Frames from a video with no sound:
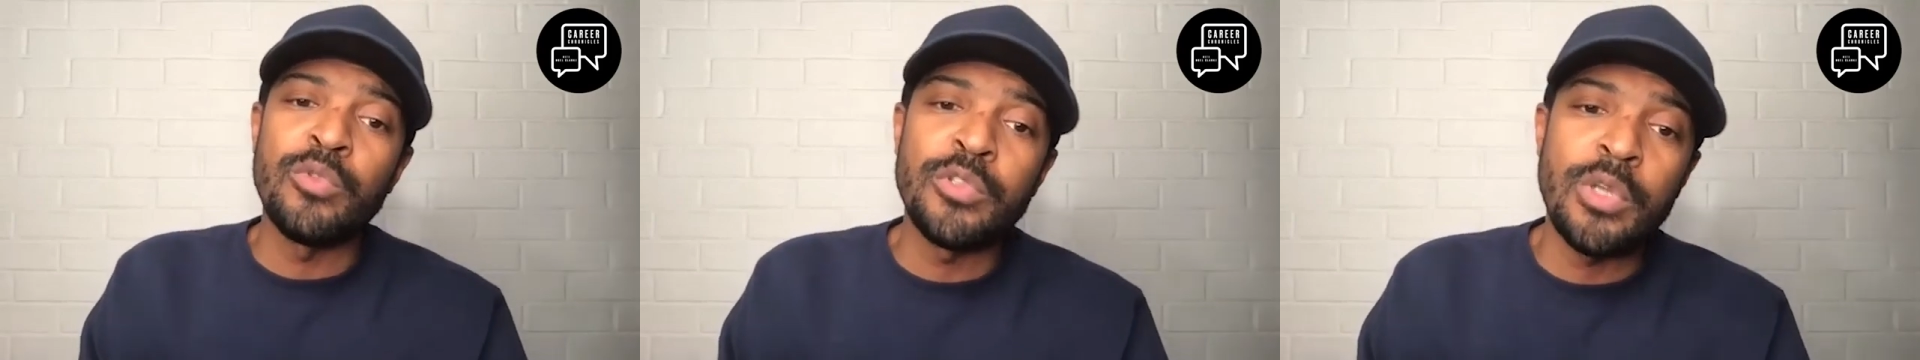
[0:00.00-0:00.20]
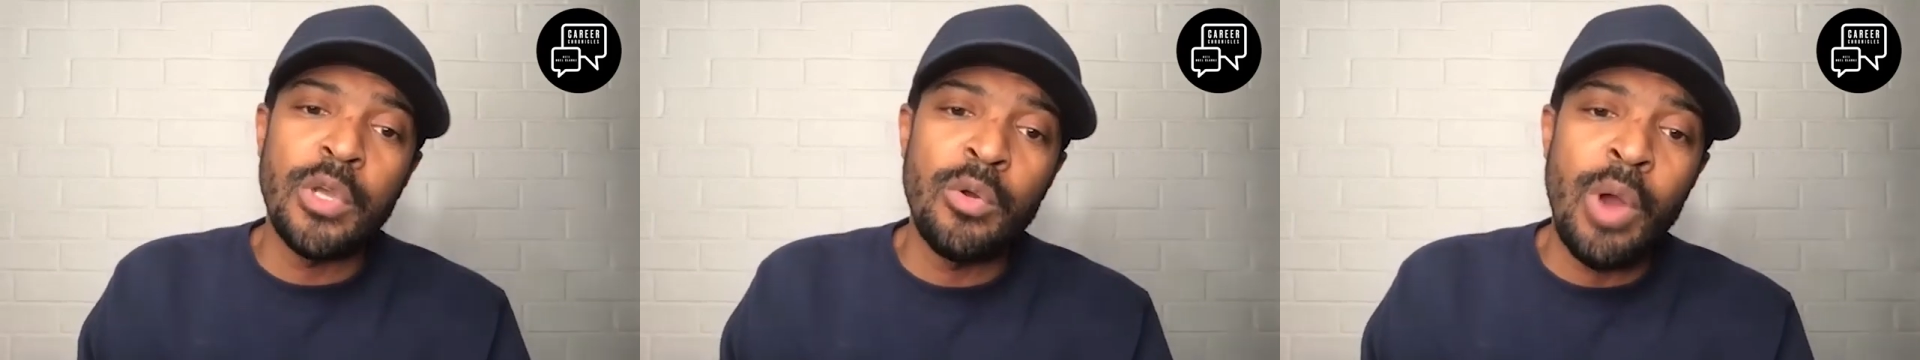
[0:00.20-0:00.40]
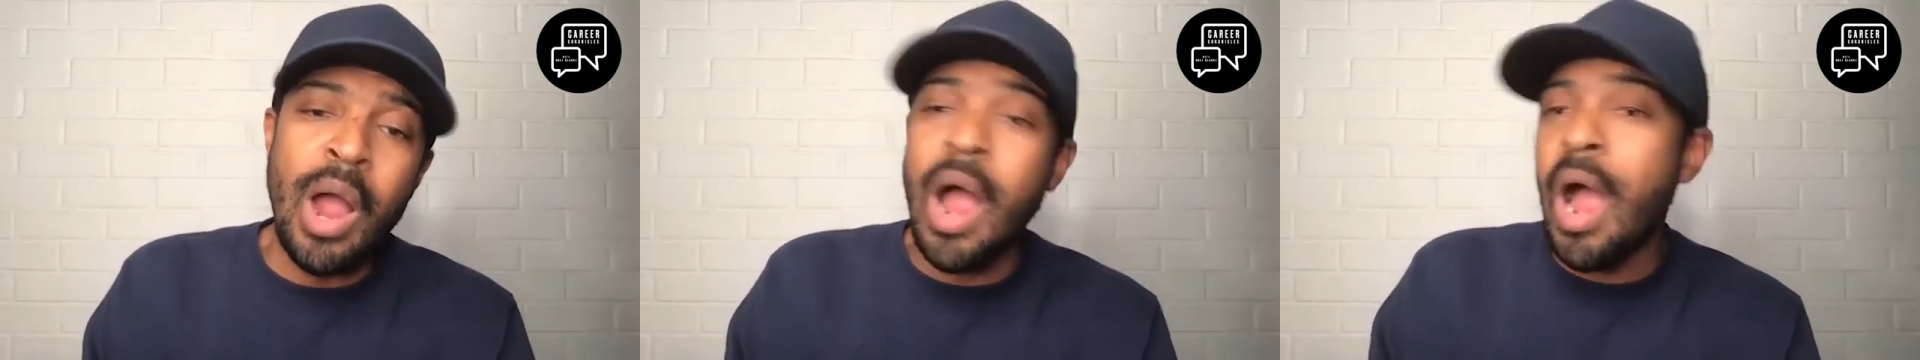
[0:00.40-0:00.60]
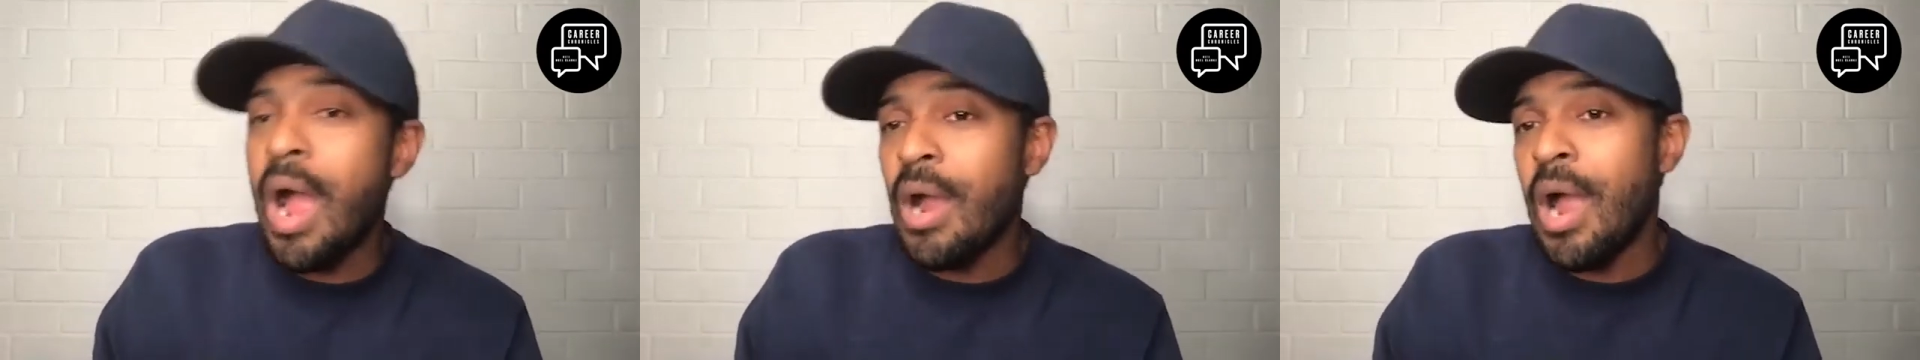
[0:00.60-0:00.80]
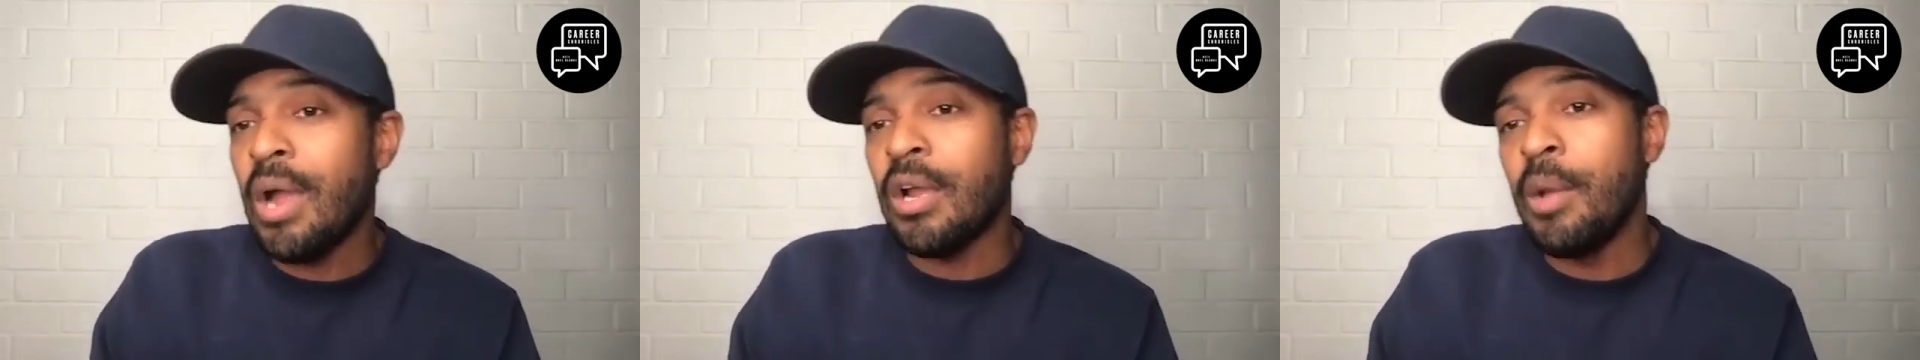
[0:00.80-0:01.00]
So
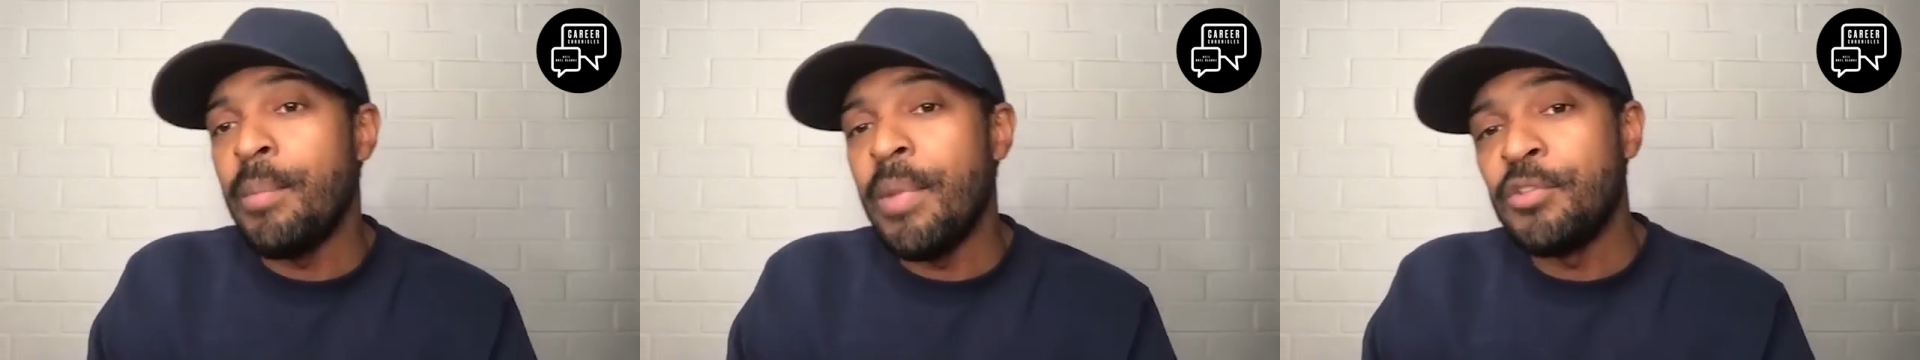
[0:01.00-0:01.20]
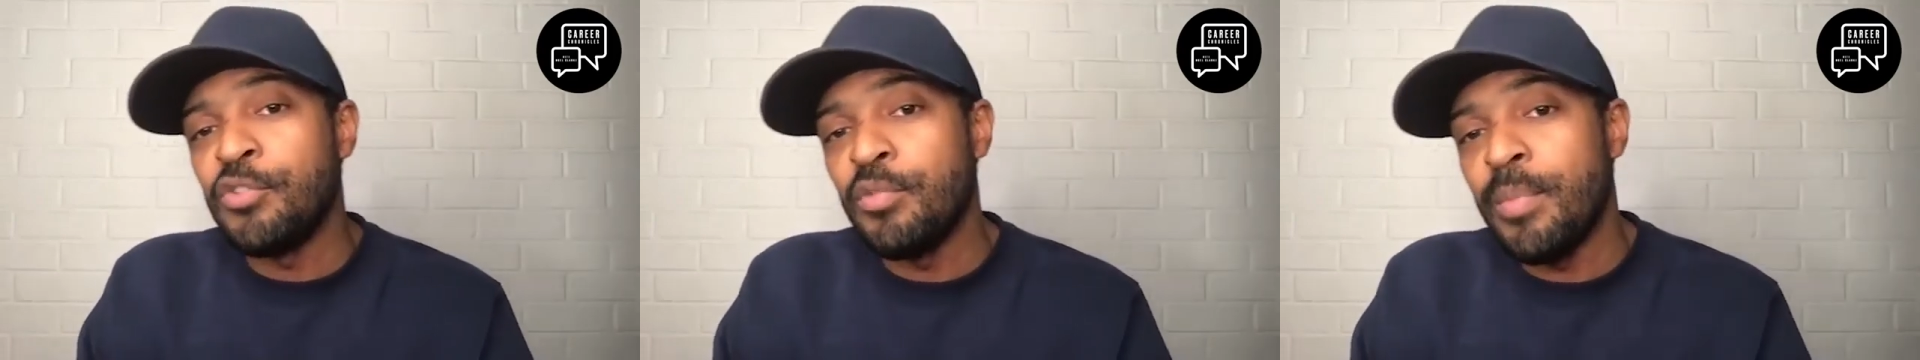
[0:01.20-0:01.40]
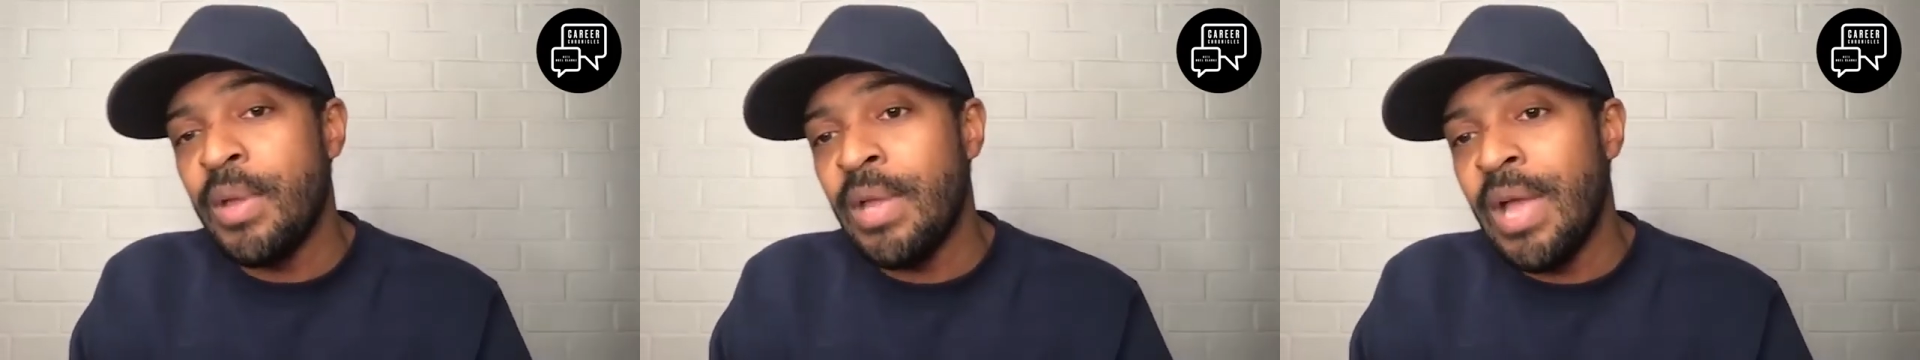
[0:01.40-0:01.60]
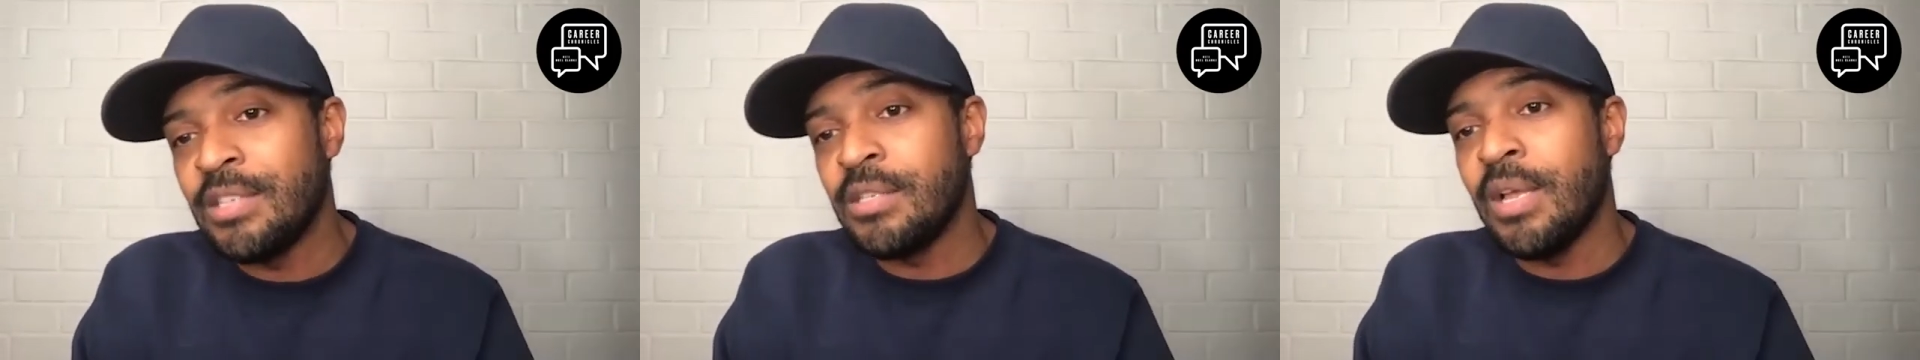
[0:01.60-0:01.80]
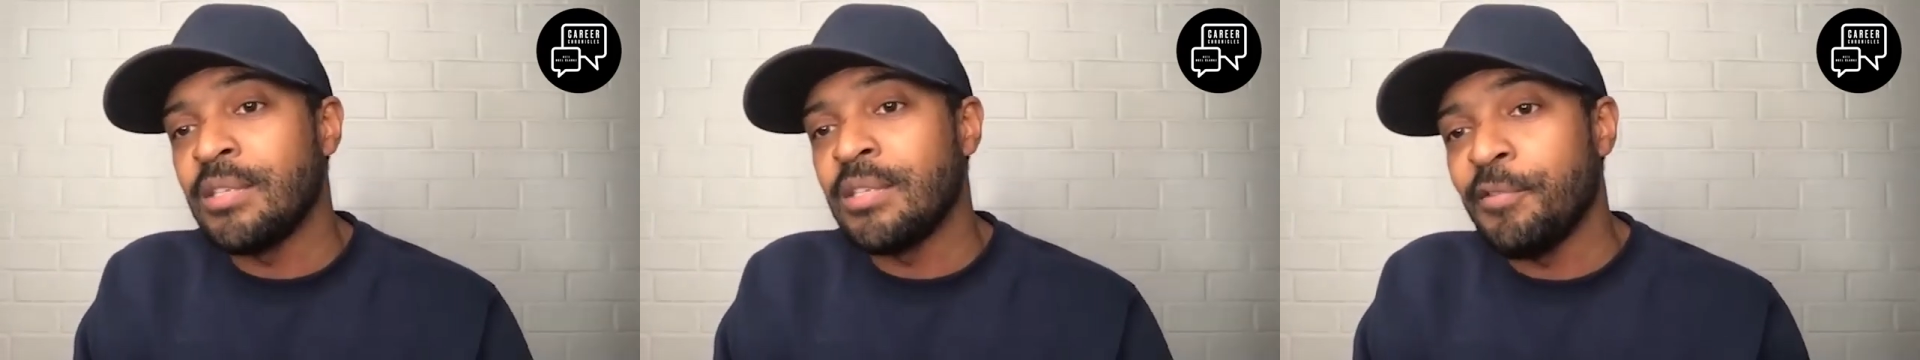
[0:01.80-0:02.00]
I commend you, mate,
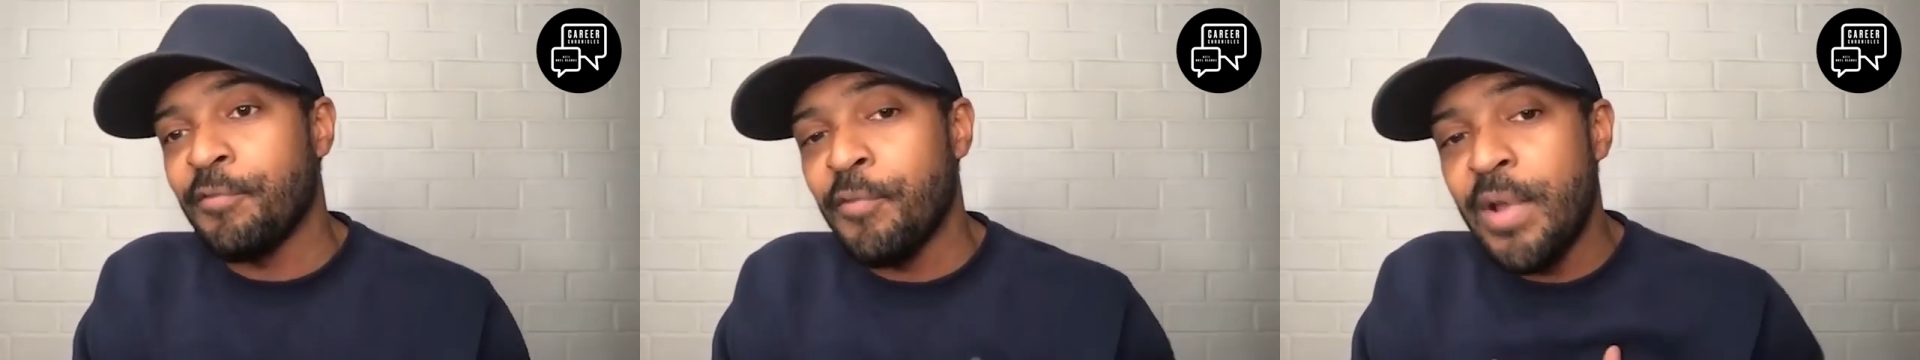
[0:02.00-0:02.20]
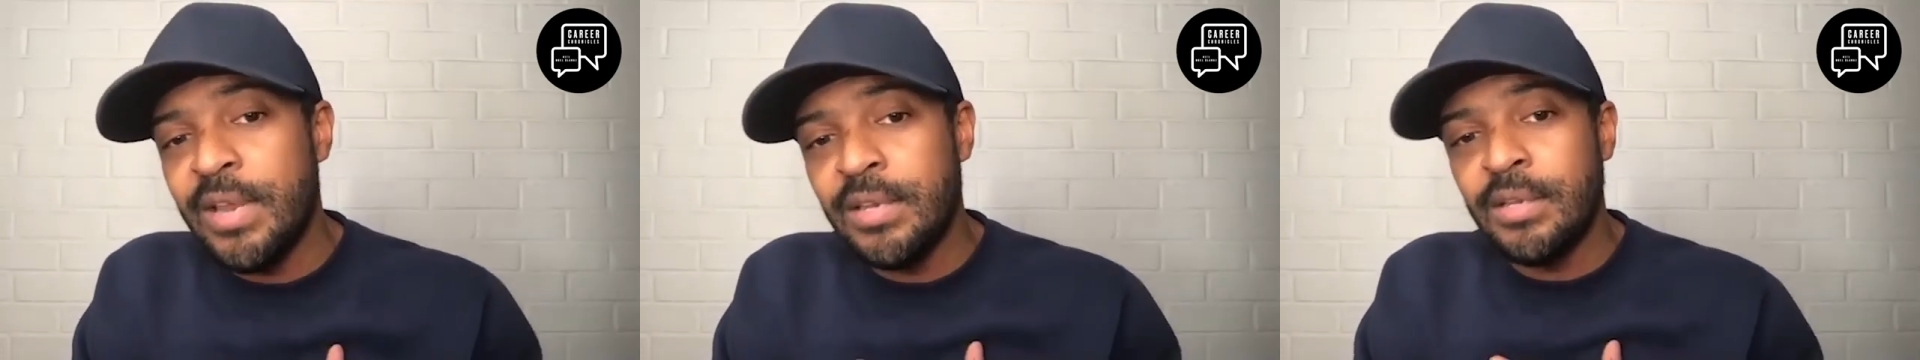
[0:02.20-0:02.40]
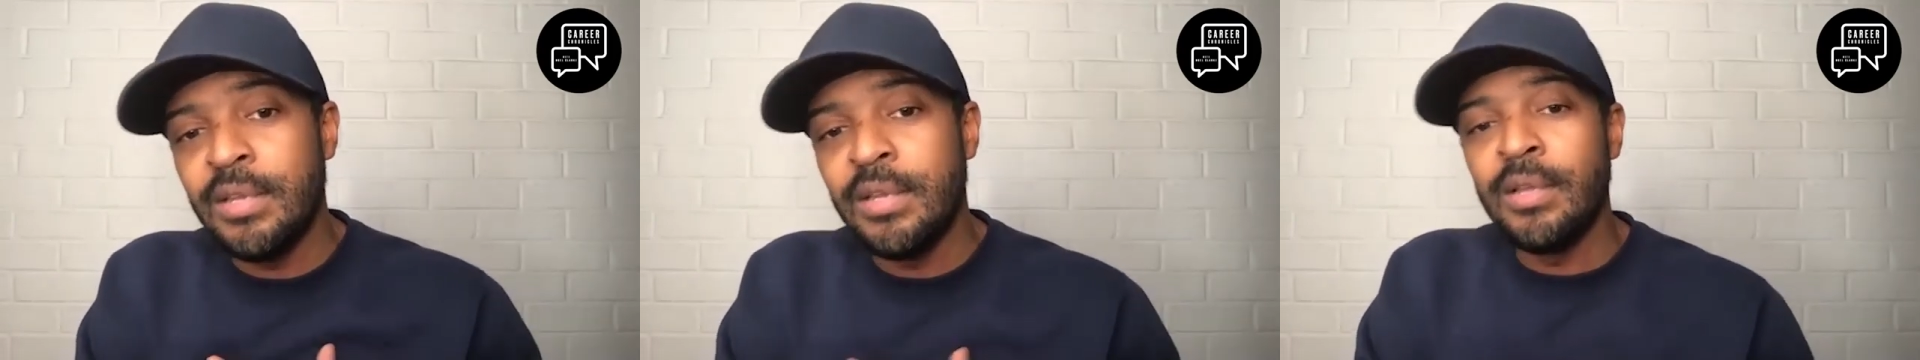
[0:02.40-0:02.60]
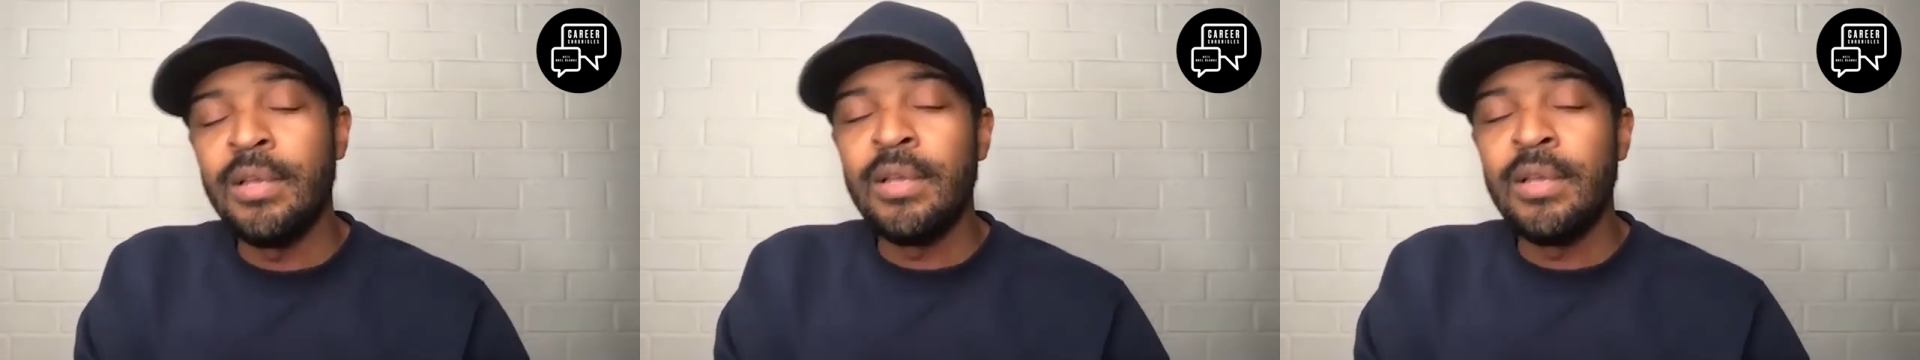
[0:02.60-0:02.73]
as a friend